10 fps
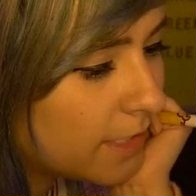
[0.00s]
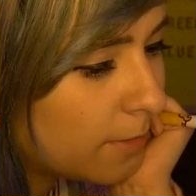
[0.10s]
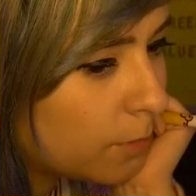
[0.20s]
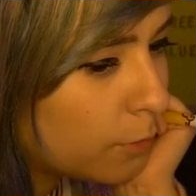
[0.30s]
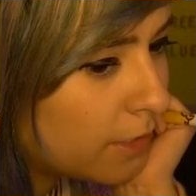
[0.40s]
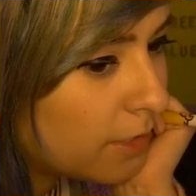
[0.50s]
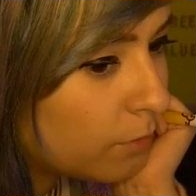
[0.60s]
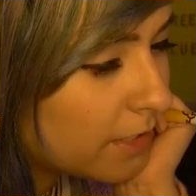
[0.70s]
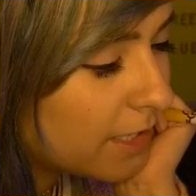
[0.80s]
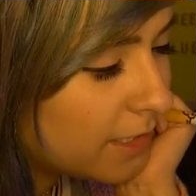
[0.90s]
end up hooking
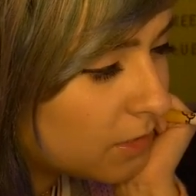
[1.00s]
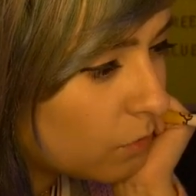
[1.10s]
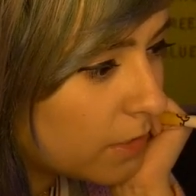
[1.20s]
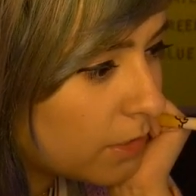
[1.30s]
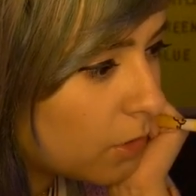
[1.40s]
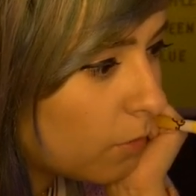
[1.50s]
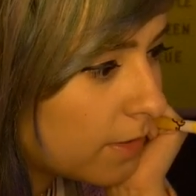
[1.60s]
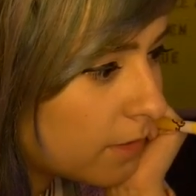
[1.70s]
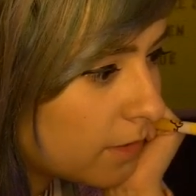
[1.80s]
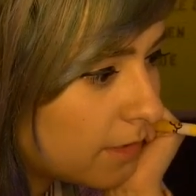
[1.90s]
with at least one
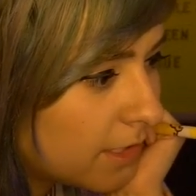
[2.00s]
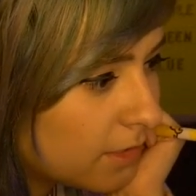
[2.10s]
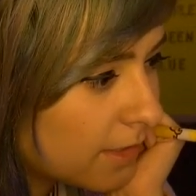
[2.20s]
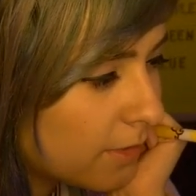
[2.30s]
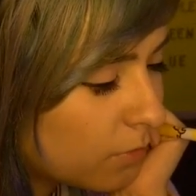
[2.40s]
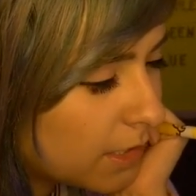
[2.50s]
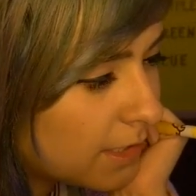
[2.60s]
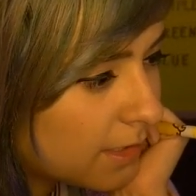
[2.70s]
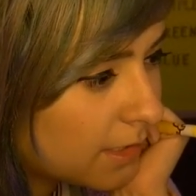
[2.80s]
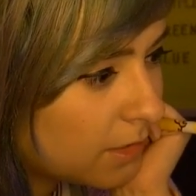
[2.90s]
coworker and you're like, why
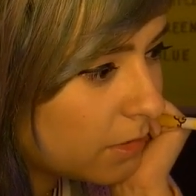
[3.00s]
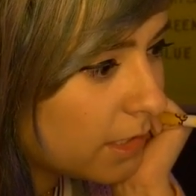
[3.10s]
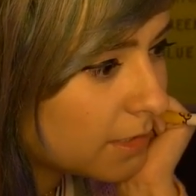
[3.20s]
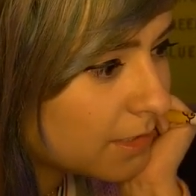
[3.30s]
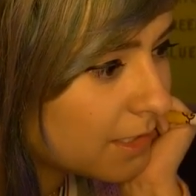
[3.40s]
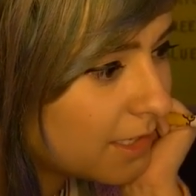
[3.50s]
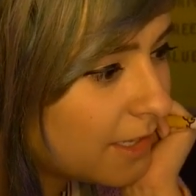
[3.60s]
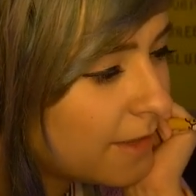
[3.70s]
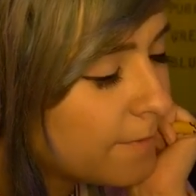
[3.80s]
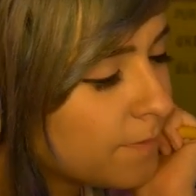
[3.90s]
did I do this?
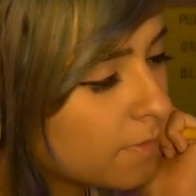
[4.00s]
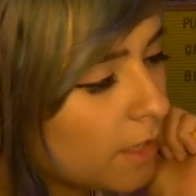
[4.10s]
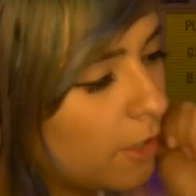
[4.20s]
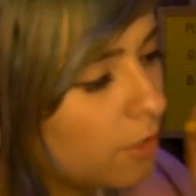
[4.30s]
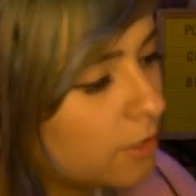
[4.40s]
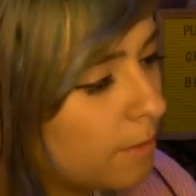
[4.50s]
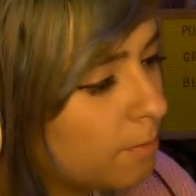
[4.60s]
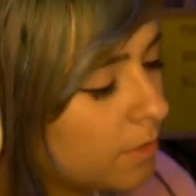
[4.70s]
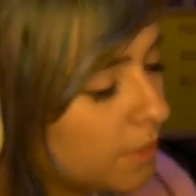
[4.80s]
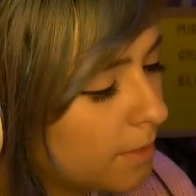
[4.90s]
I hooked
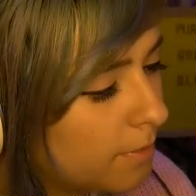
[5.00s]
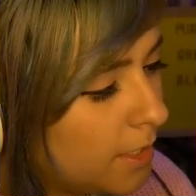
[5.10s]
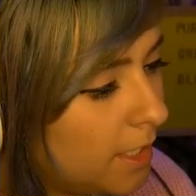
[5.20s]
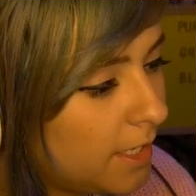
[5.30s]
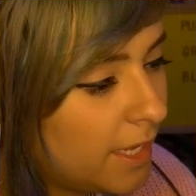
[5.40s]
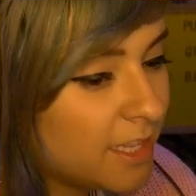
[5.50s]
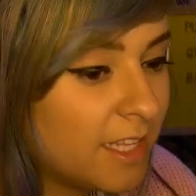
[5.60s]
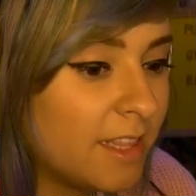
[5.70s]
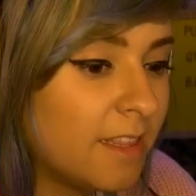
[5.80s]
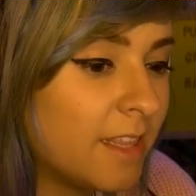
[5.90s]
up with somebody and
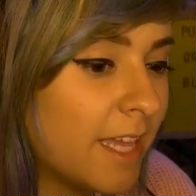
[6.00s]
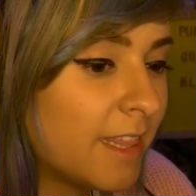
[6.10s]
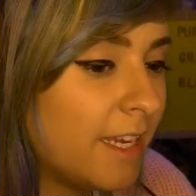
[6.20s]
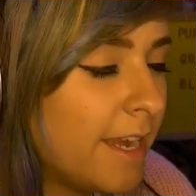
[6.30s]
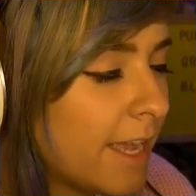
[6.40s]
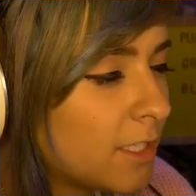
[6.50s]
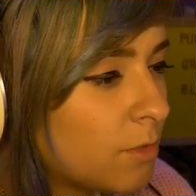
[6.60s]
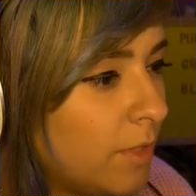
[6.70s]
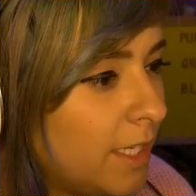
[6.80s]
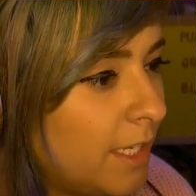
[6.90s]
then like the
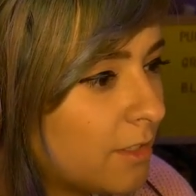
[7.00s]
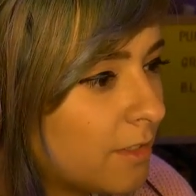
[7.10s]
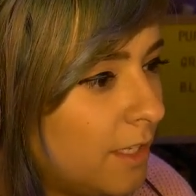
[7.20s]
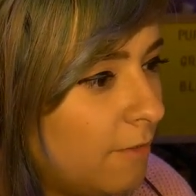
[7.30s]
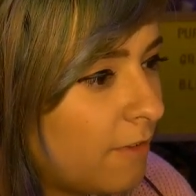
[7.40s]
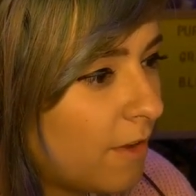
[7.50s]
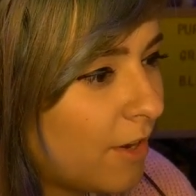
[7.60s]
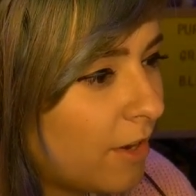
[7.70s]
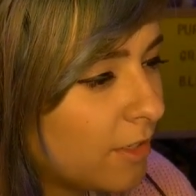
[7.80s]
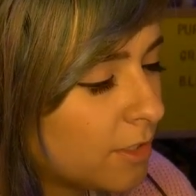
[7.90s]
next week he
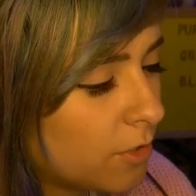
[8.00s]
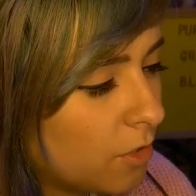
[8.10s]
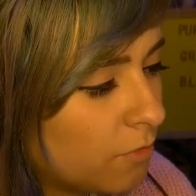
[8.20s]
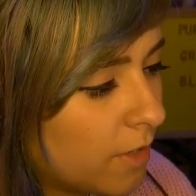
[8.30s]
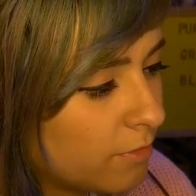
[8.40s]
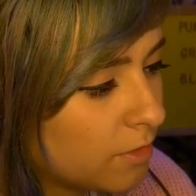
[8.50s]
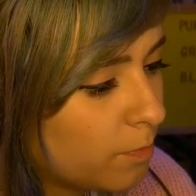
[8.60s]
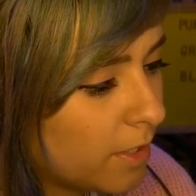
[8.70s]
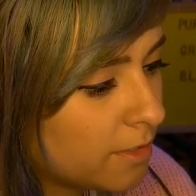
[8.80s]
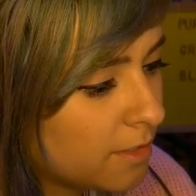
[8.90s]
found out his girlfriend was
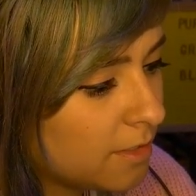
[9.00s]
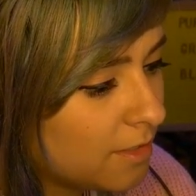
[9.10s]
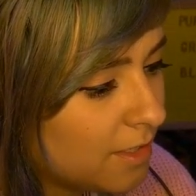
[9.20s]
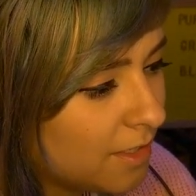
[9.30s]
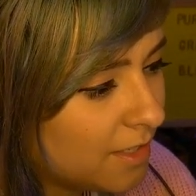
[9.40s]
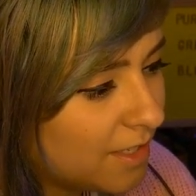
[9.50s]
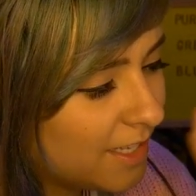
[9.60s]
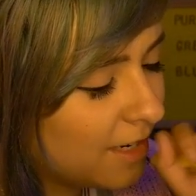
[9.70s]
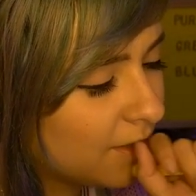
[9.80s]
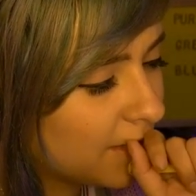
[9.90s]
pregnant.
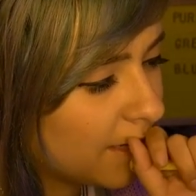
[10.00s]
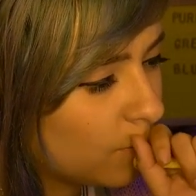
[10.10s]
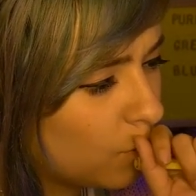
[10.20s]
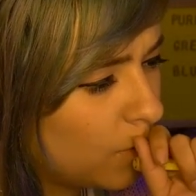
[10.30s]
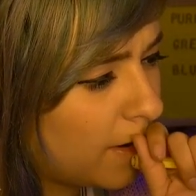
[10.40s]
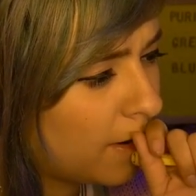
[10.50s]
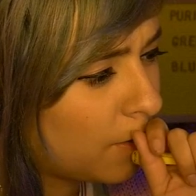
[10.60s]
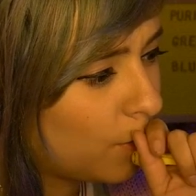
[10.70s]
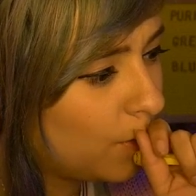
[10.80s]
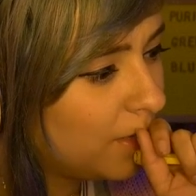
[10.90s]
And I was like,
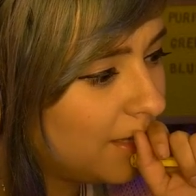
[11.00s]
wow.